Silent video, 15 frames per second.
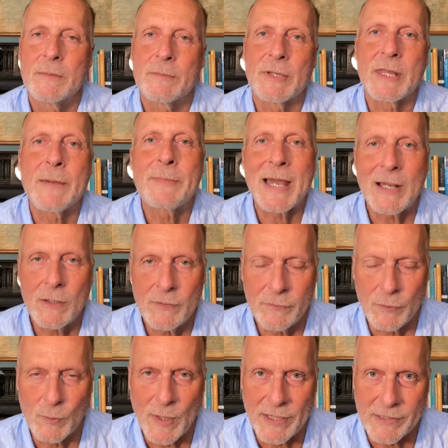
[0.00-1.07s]
but they're
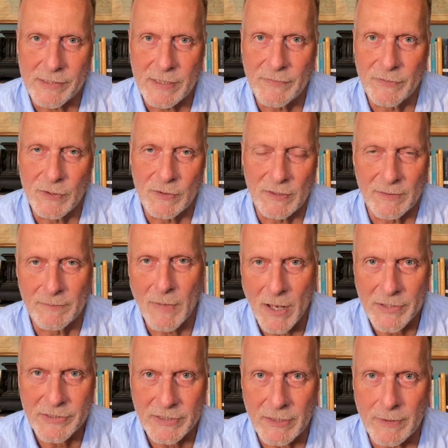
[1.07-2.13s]
powerful ones if you can
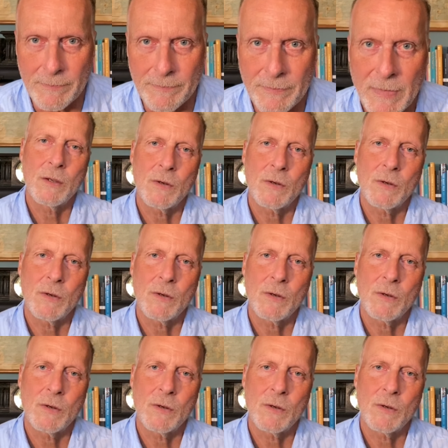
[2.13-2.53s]
master them.